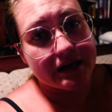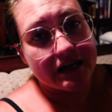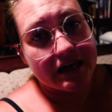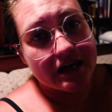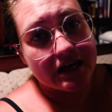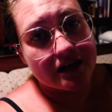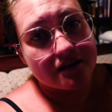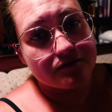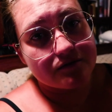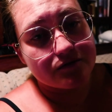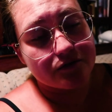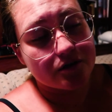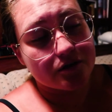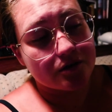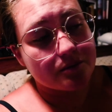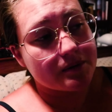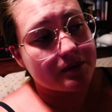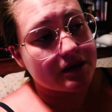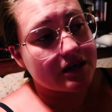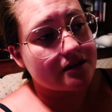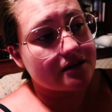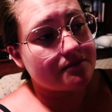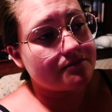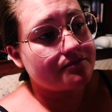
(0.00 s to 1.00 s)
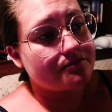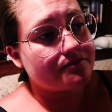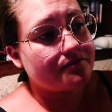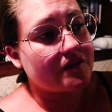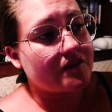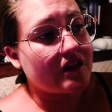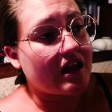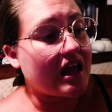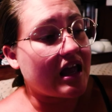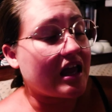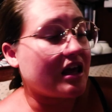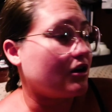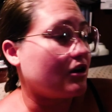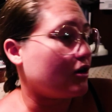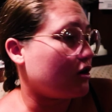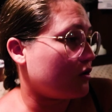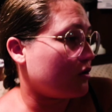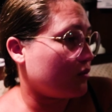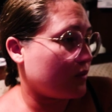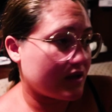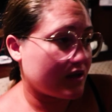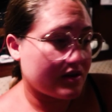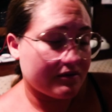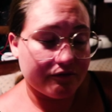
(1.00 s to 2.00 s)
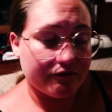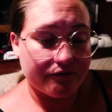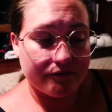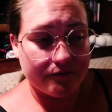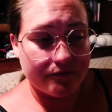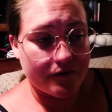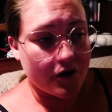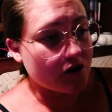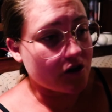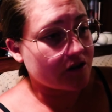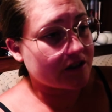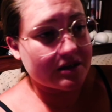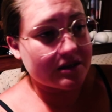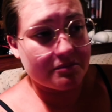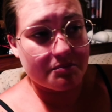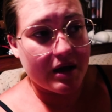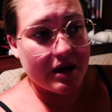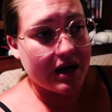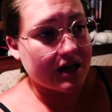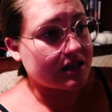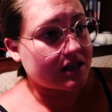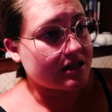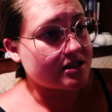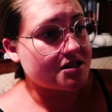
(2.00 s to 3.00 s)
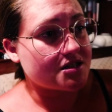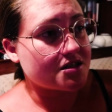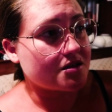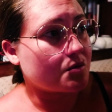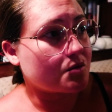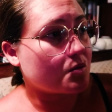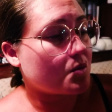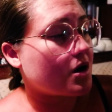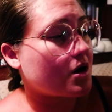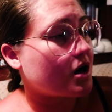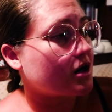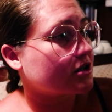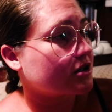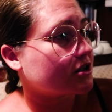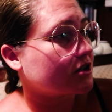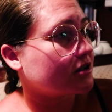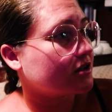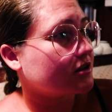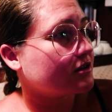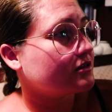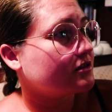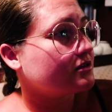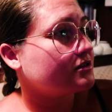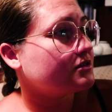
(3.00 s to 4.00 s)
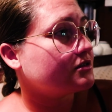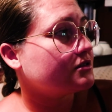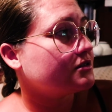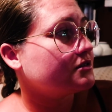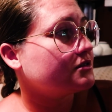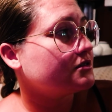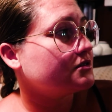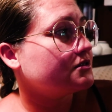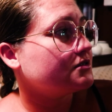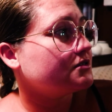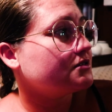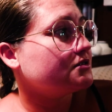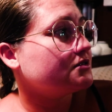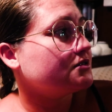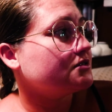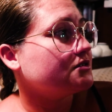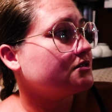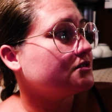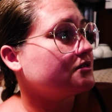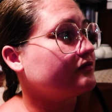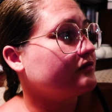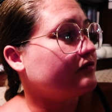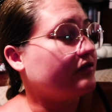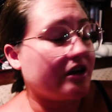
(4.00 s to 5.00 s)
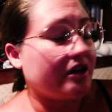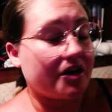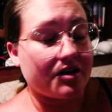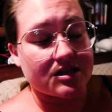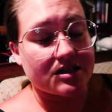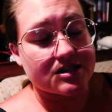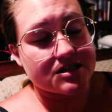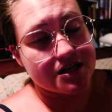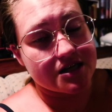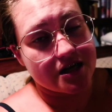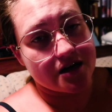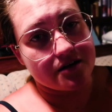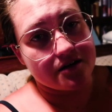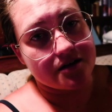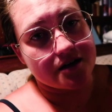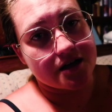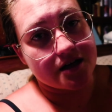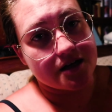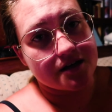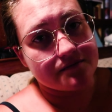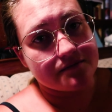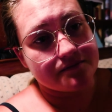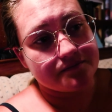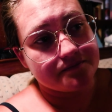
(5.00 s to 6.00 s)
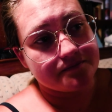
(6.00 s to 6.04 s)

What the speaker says: hand for a bit. It all went falling back into the water. Very scary.